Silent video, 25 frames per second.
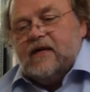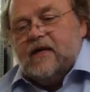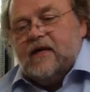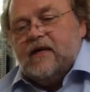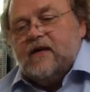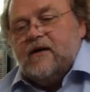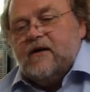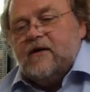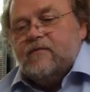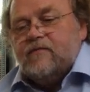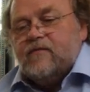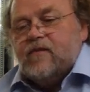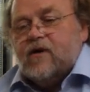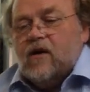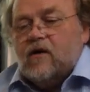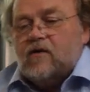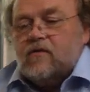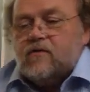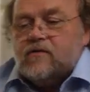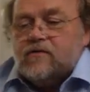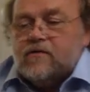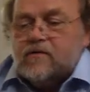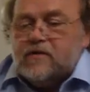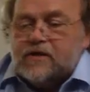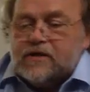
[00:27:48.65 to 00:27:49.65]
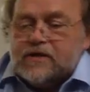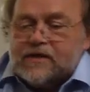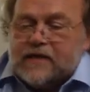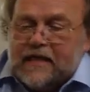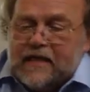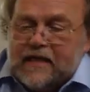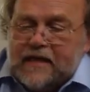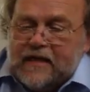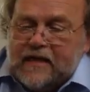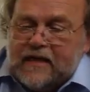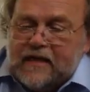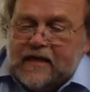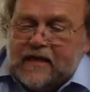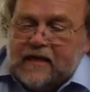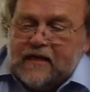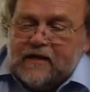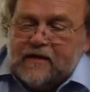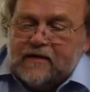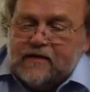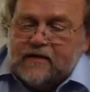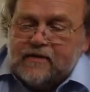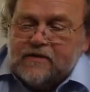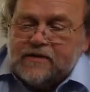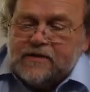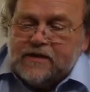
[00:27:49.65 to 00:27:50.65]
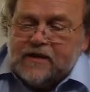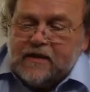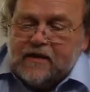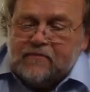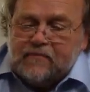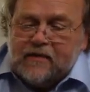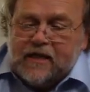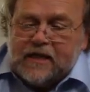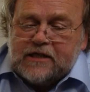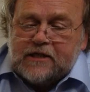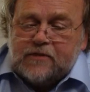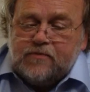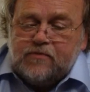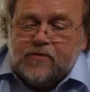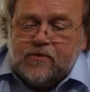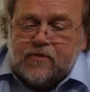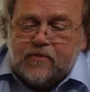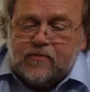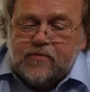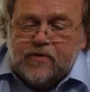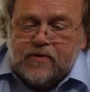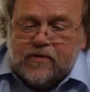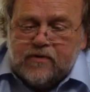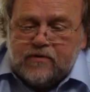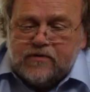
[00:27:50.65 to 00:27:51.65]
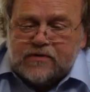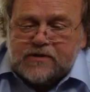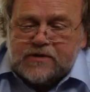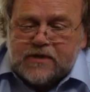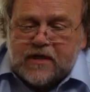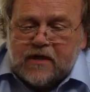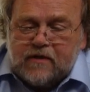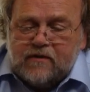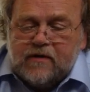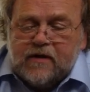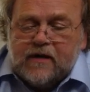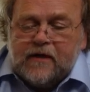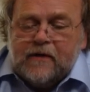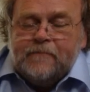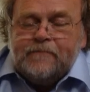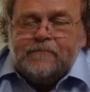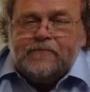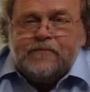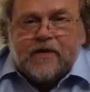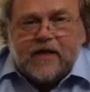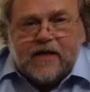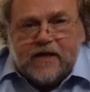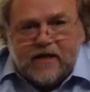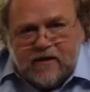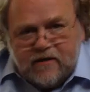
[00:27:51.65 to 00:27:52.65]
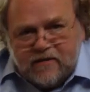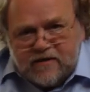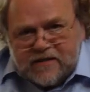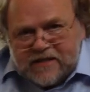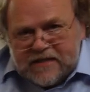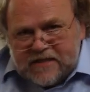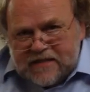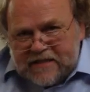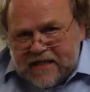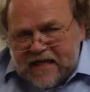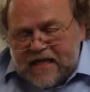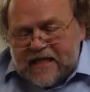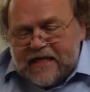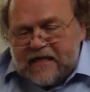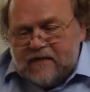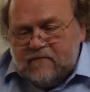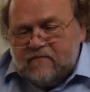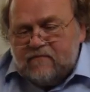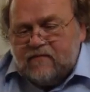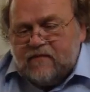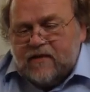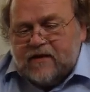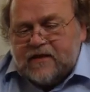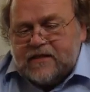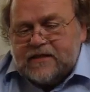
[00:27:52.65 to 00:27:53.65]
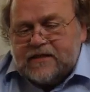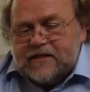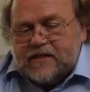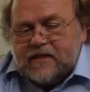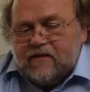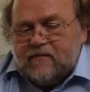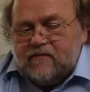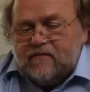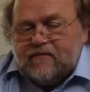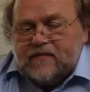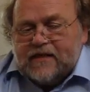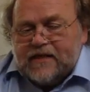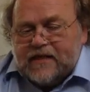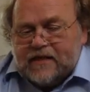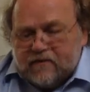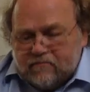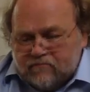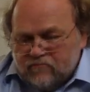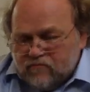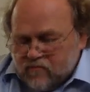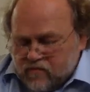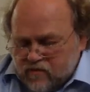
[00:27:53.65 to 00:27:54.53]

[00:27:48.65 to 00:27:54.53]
Goldwater here using a matchbook, but also he used his name very skillfully.